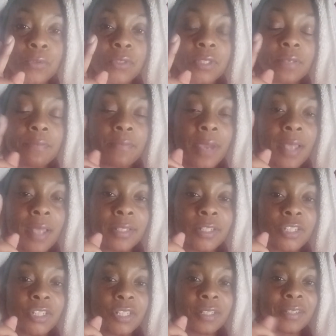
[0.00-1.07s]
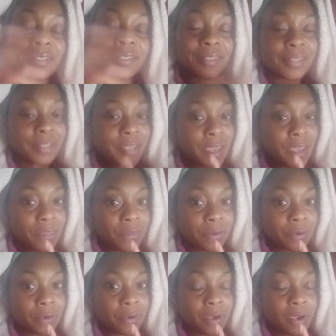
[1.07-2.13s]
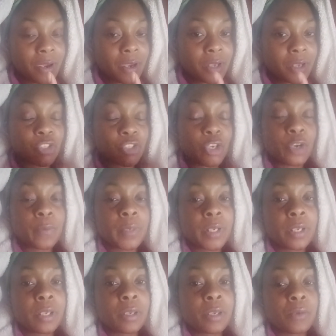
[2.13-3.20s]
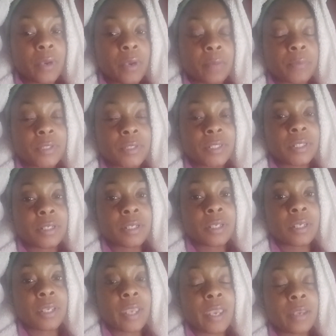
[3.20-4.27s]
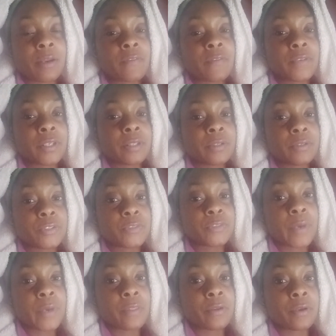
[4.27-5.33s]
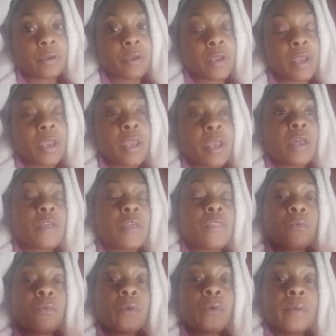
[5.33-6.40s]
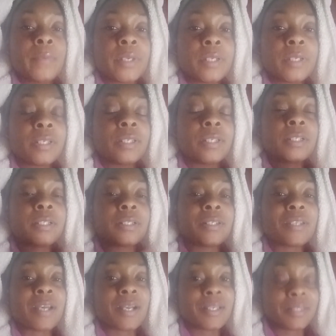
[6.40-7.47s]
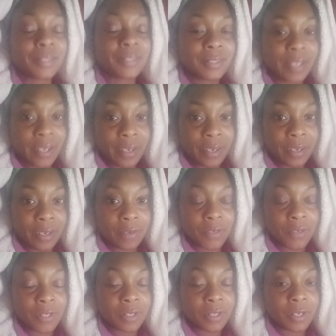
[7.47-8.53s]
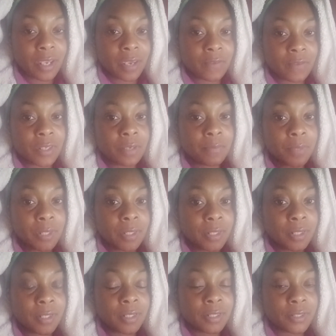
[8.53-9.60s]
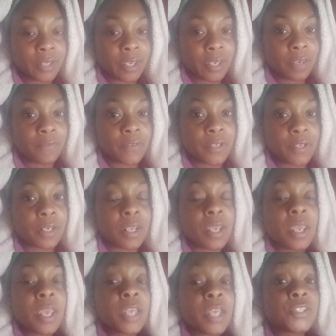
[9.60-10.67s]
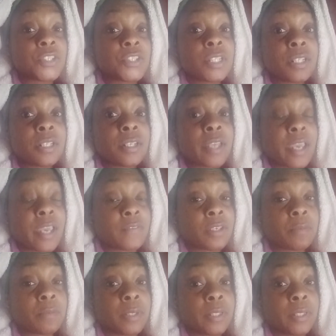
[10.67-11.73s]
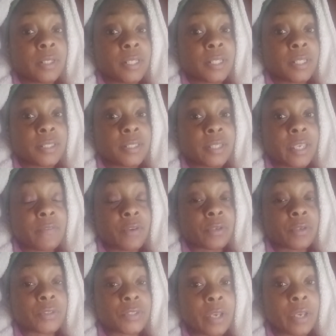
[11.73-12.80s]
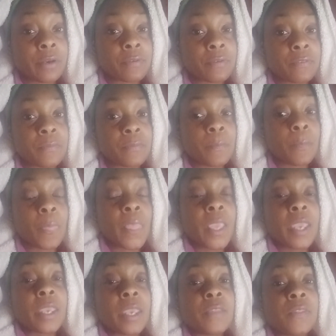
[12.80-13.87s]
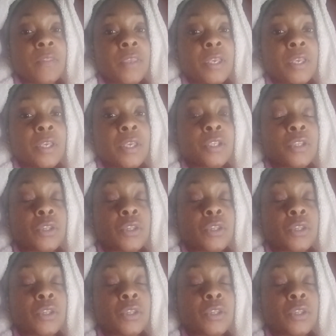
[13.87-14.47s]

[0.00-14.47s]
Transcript: symbologies together. Germany representing Adolf Hitler's mother, the woman he could not save. He didn't have the ability to save, and she didn't have the ability to save herself. And then